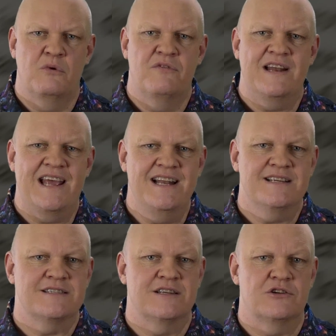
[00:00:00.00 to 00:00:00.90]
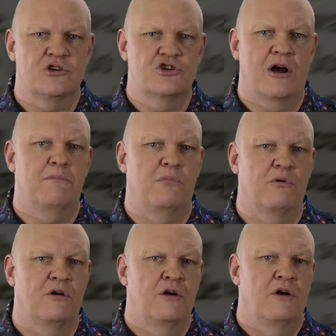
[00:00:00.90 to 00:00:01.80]
with an instant
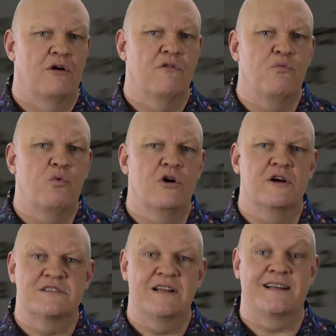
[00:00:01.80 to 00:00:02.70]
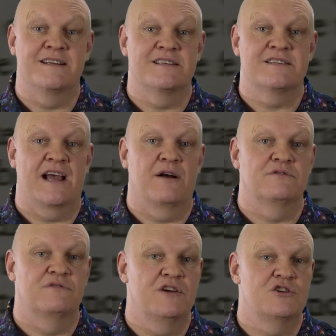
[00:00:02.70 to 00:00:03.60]
jumble of words, letters,
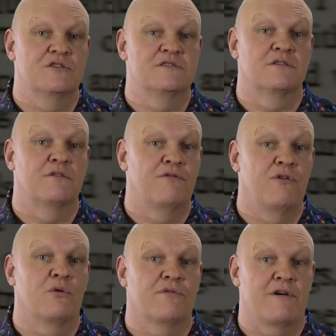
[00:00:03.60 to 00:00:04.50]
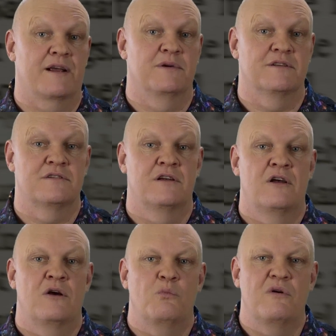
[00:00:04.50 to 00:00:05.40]
sounds, visions and thought fragments
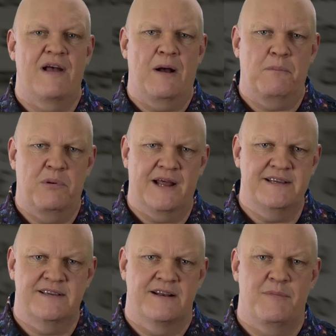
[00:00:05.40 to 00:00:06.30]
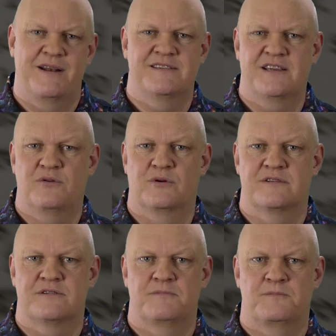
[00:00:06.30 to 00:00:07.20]
without placing them in
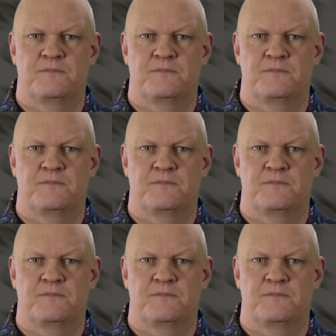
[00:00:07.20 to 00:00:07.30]
sequence?